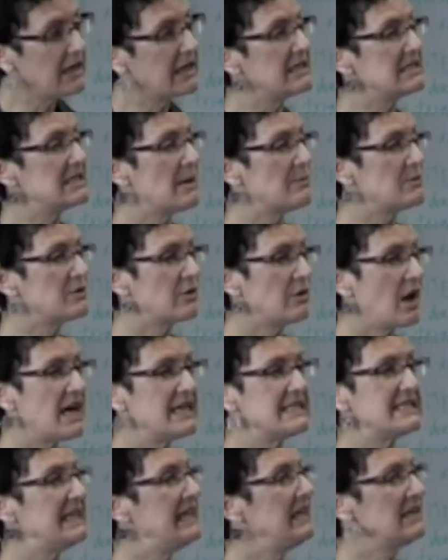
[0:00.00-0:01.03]

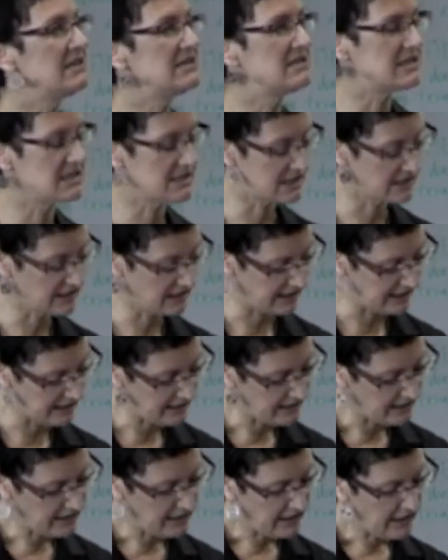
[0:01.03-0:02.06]
conceptualized inconsistently
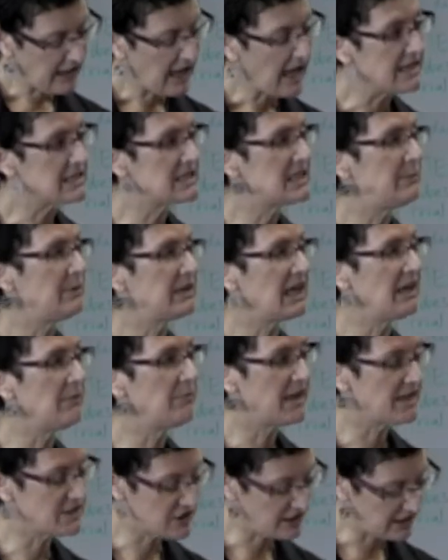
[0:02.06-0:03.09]
and typically
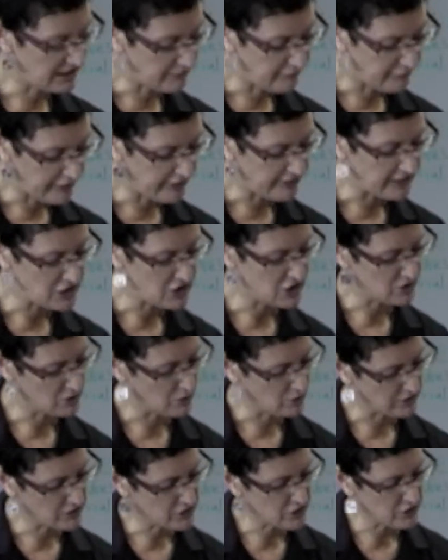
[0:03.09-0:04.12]
measured in the very
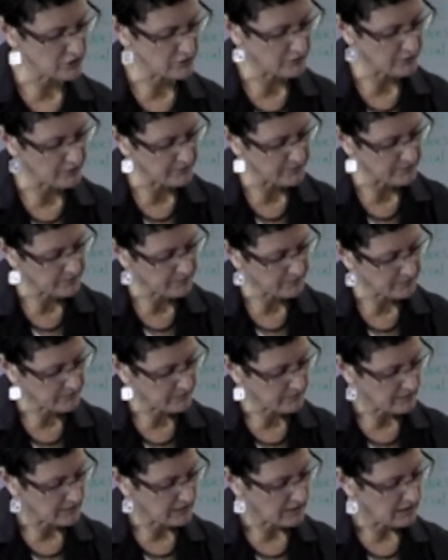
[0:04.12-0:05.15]
short term.
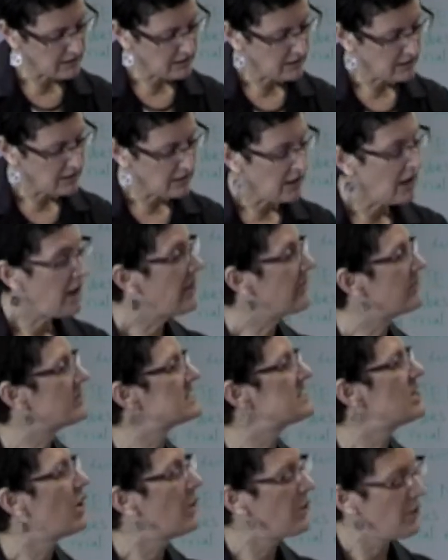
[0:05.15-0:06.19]
There
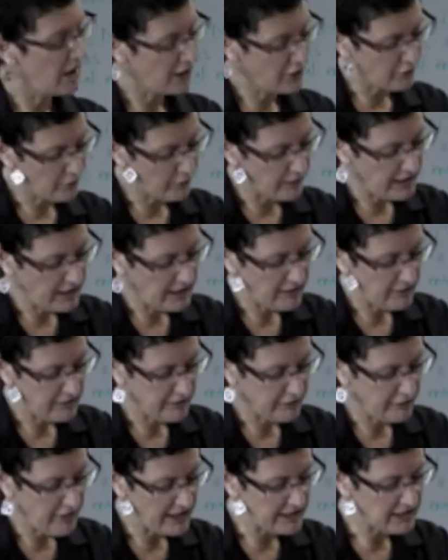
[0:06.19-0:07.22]
is no agreed
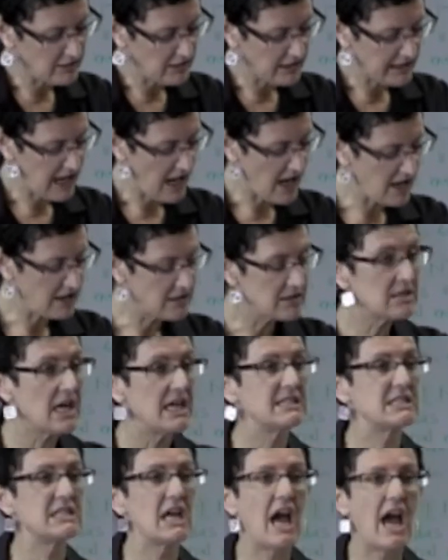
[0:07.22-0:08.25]
theoretical account
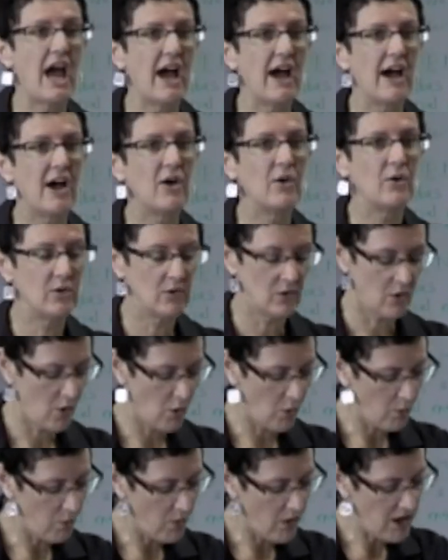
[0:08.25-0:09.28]
as to how
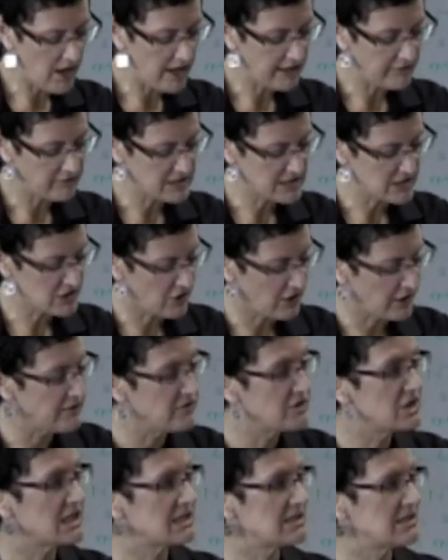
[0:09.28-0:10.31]
or why
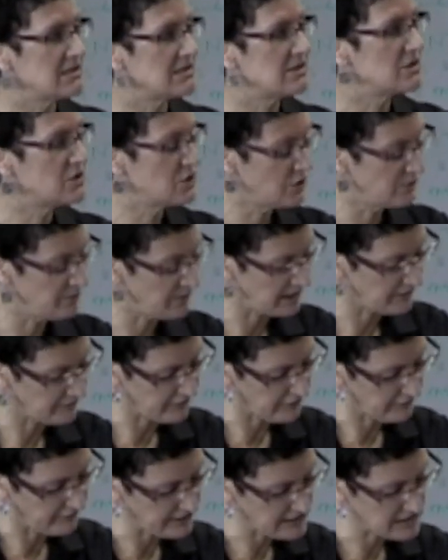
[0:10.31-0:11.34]
restorative justice should
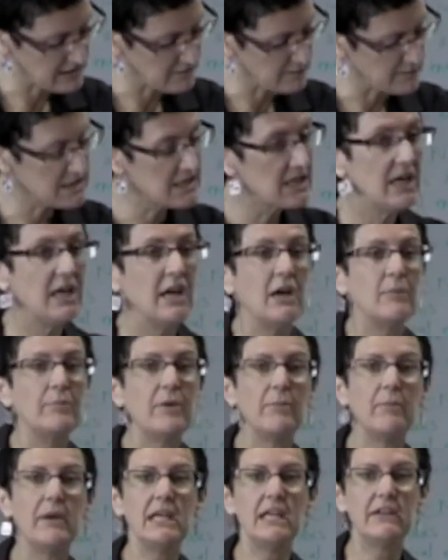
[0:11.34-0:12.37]
benefit victims,
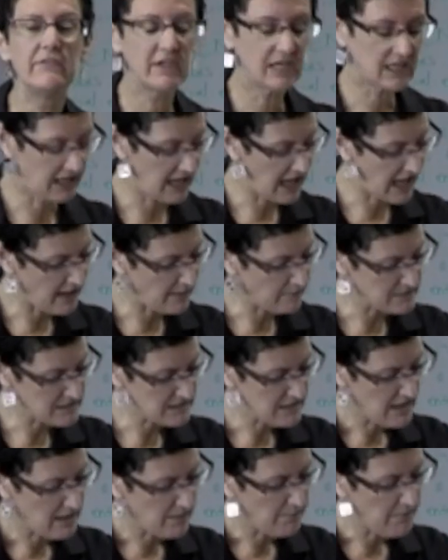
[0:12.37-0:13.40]
but many of the claims
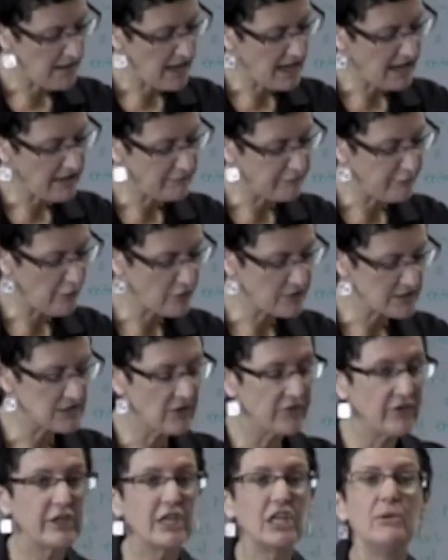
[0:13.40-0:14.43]
made focus
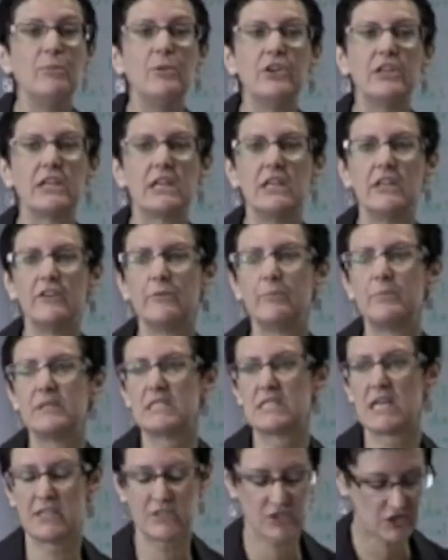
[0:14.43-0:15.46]
on the communicative
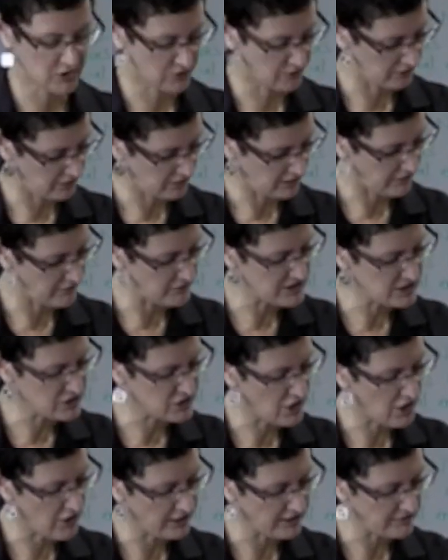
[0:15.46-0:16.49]
potential of
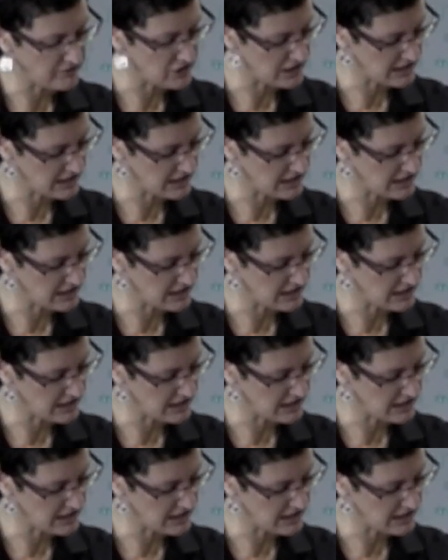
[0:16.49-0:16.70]
restorative